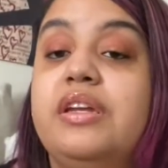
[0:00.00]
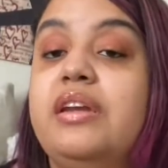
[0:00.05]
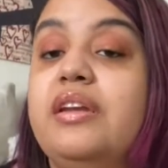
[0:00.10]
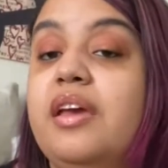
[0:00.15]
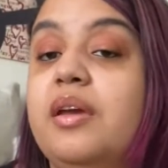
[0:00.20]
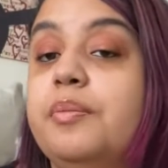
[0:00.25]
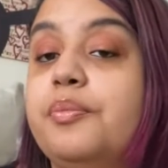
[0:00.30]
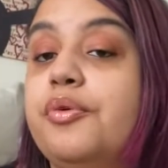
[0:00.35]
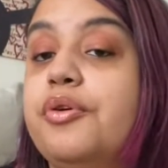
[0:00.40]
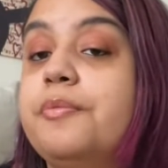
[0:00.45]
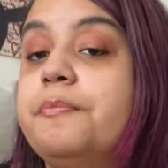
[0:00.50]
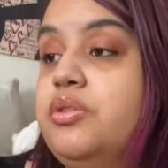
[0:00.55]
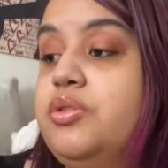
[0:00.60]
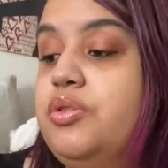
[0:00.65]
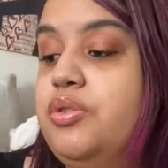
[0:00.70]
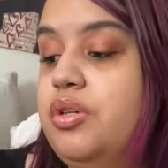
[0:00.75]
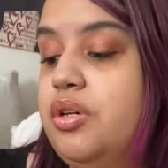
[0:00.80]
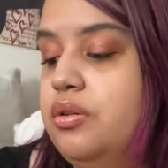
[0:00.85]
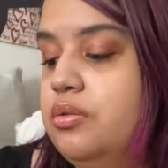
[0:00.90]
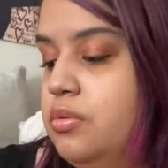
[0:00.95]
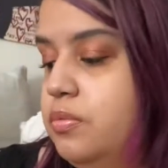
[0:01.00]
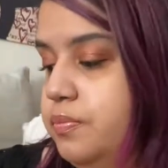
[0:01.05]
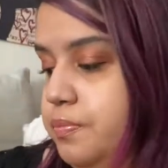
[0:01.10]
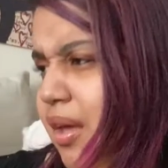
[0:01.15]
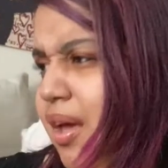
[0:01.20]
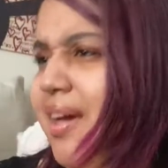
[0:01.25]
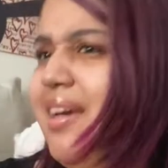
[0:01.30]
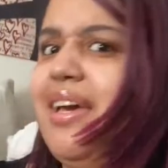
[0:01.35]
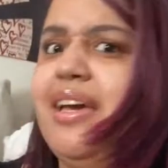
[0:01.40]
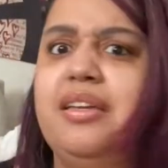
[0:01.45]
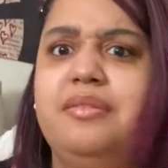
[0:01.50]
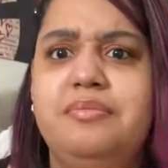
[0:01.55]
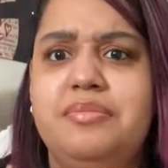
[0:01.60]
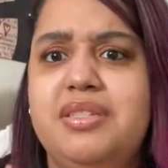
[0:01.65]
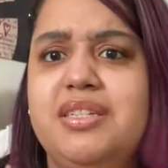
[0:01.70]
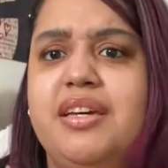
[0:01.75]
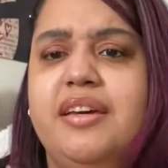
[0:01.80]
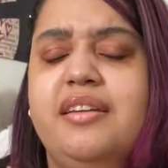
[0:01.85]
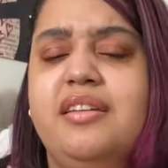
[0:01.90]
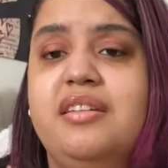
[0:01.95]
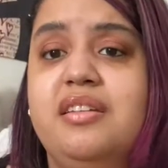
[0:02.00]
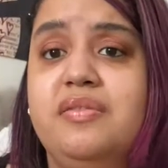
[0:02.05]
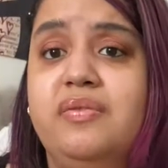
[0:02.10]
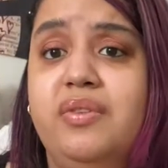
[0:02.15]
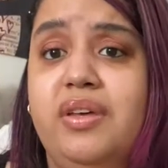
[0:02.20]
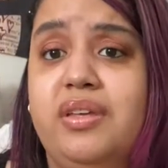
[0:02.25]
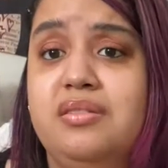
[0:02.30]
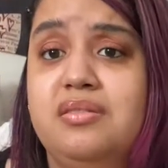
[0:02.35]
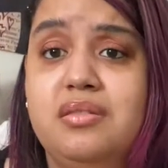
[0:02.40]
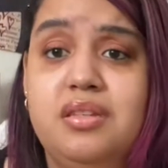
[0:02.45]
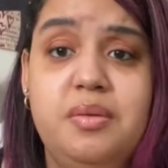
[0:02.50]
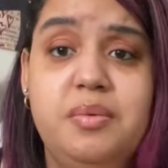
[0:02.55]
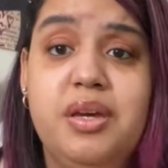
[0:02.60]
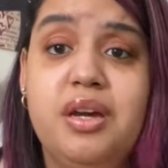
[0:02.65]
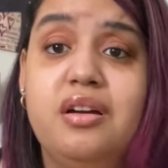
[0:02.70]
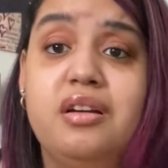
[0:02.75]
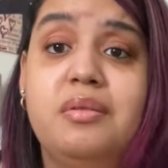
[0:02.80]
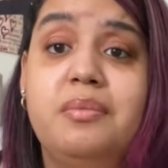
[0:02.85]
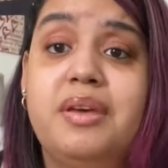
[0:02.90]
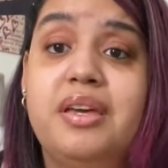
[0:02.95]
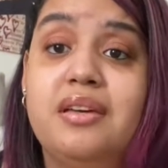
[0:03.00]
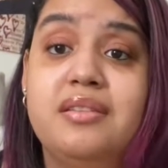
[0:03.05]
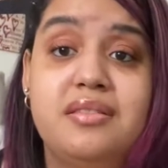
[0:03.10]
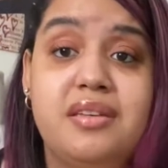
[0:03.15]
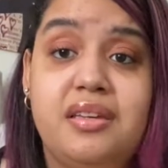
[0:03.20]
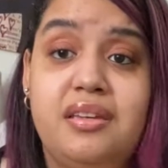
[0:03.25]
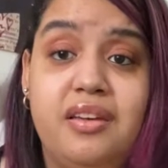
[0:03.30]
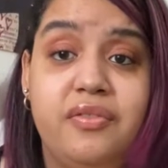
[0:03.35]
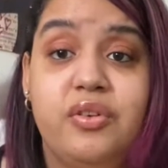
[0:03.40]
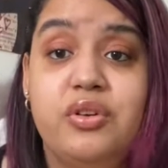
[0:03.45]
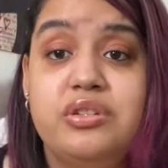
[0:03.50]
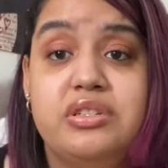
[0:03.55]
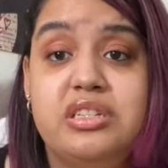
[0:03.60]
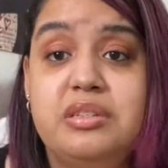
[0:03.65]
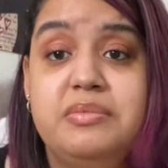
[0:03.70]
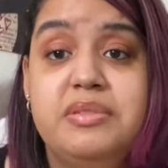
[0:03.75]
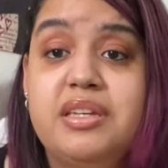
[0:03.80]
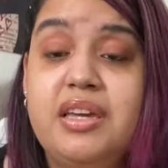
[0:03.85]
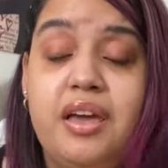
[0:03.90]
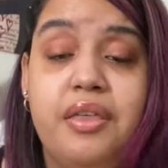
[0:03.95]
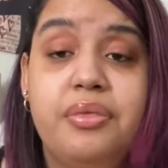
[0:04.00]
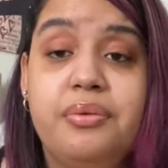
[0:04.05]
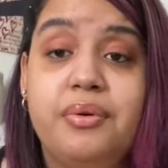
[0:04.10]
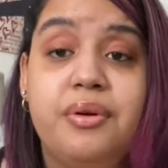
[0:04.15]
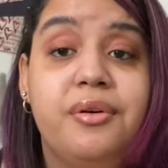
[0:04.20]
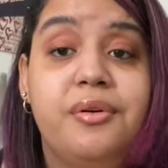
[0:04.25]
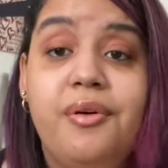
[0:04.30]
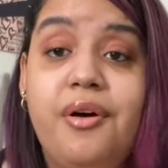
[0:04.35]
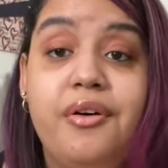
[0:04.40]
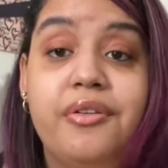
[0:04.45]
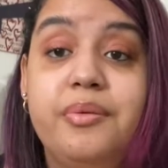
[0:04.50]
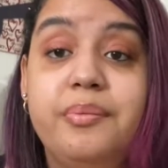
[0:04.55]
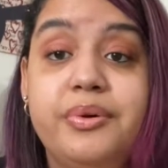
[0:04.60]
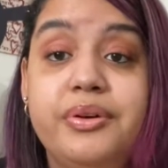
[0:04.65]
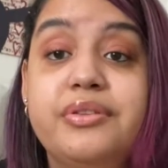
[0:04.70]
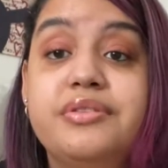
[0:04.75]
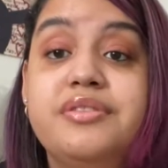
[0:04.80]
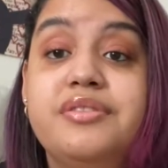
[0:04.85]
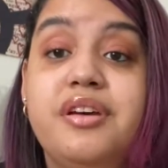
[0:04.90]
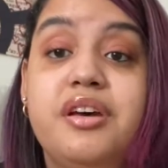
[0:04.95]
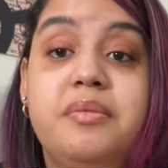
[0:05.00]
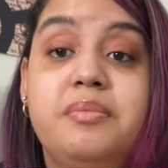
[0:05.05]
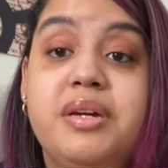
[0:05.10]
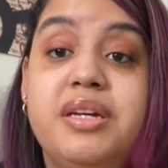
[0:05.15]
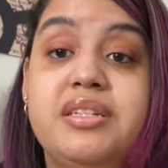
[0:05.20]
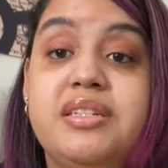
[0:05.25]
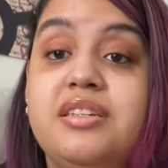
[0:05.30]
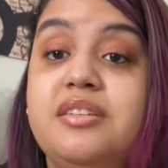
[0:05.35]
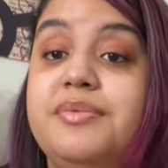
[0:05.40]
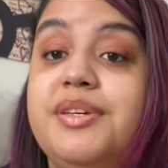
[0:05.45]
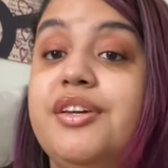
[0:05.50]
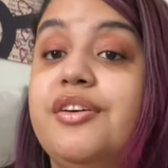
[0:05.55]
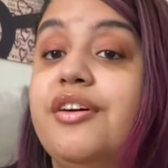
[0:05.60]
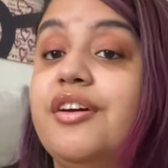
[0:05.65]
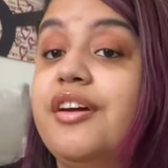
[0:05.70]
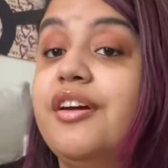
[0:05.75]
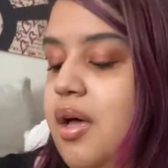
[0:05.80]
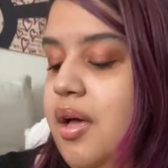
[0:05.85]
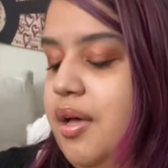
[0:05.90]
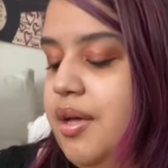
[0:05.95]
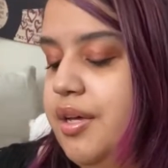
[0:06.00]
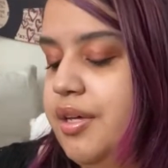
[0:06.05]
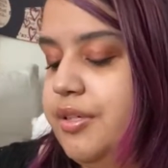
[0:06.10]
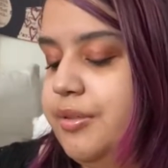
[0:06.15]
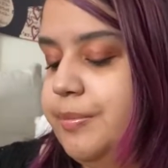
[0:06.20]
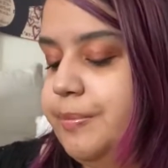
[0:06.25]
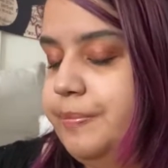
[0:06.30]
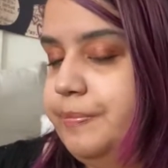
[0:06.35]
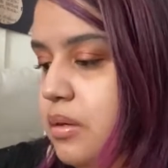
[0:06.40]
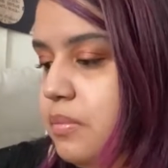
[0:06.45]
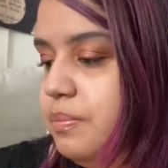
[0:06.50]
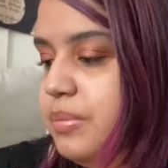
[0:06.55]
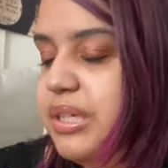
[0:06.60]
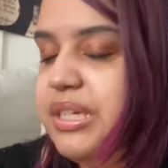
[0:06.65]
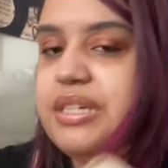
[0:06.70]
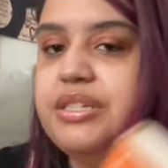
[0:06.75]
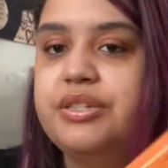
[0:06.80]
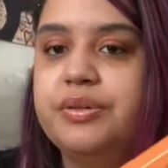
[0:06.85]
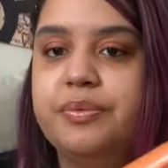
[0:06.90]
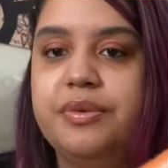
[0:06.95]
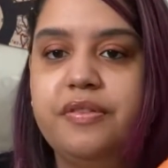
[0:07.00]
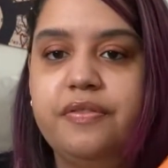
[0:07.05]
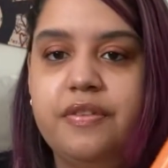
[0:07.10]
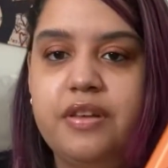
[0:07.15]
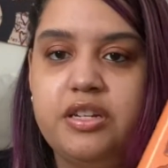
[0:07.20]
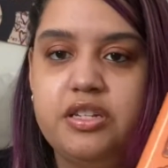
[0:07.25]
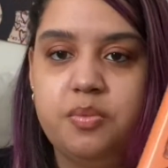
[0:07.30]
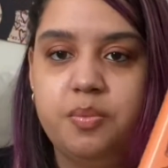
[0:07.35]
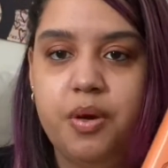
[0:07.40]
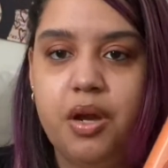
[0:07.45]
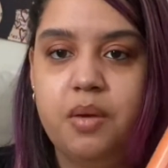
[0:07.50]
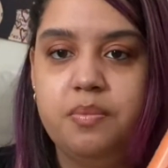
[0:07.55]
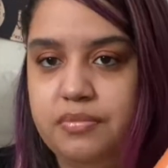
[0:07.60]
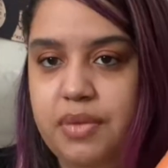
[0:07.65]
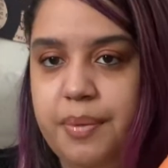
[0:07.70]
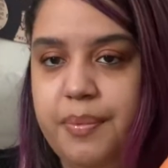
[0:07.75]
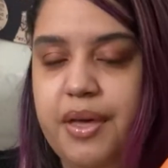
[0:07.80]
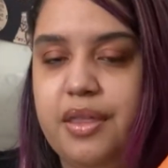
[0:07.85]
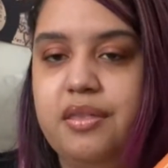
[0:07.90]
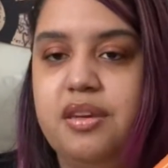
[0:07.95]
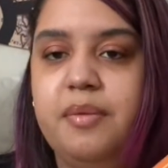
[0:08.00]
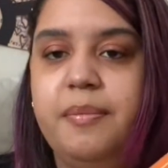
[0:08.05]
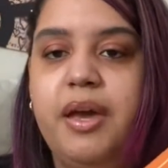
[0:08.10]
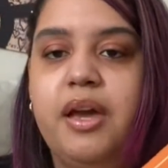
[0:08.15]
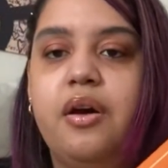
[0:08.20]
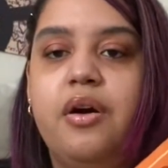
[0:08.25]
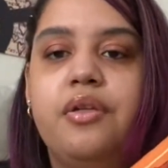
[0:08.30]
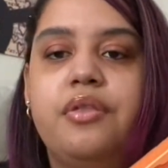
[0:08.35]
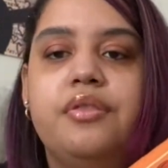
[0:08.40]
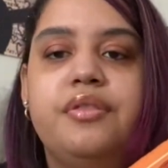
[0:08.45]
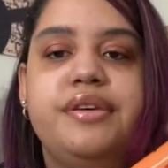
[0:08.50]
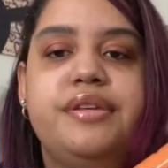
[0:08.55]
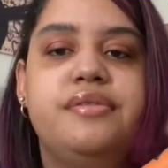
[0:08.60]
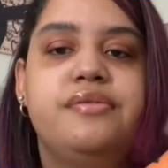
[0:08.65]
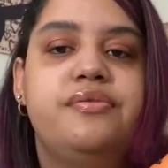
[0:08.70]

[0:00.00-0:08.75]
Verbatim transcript: in April. So again, tentative TBR because I never seem to get through all the books on my TBR. Um, but I do want to finish Prep by Bethany Mangle. This